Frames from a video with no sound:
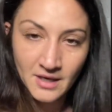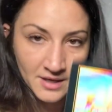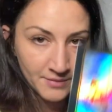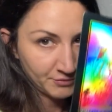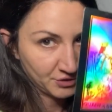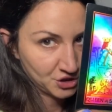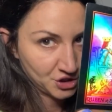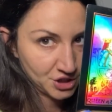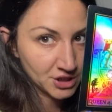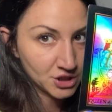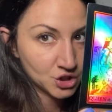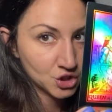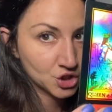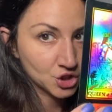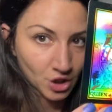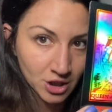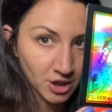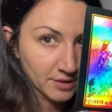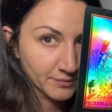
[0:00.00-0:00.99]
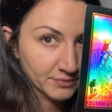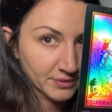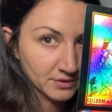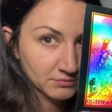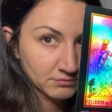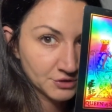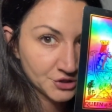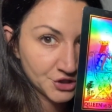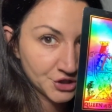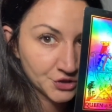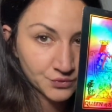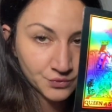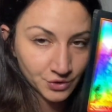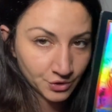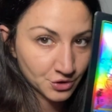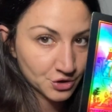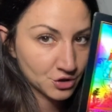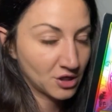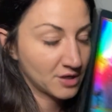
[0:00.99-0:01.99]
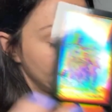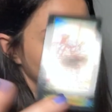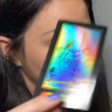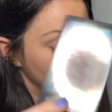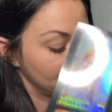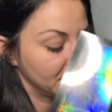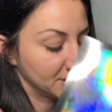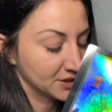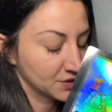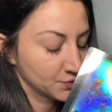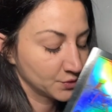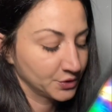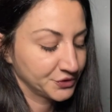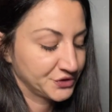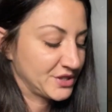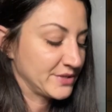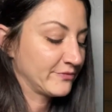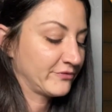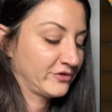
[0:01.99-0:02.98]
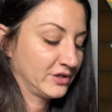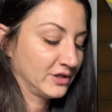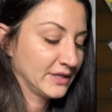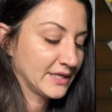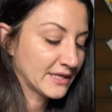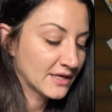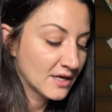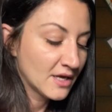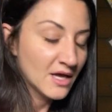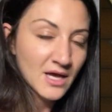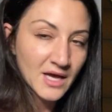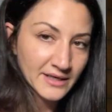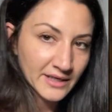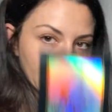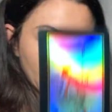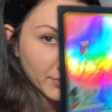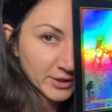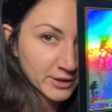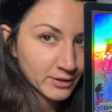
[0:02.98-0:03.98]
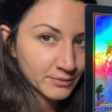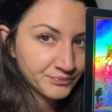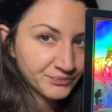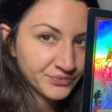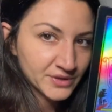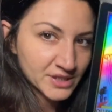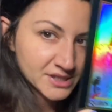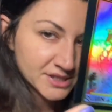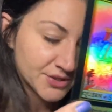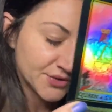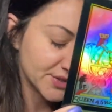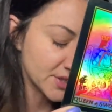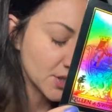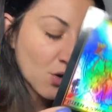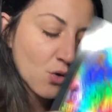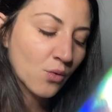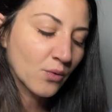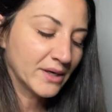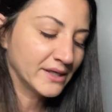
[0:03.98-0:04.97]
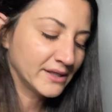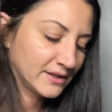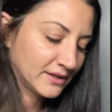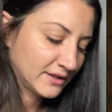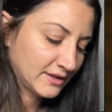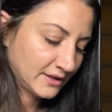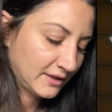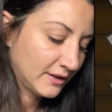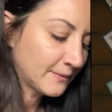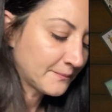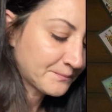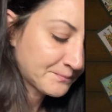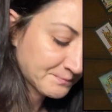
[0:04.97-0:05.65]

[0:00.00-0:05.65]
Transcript: But she's sharp. She's real sharp and she is real deep feeling. And anyway, they see you as a queen.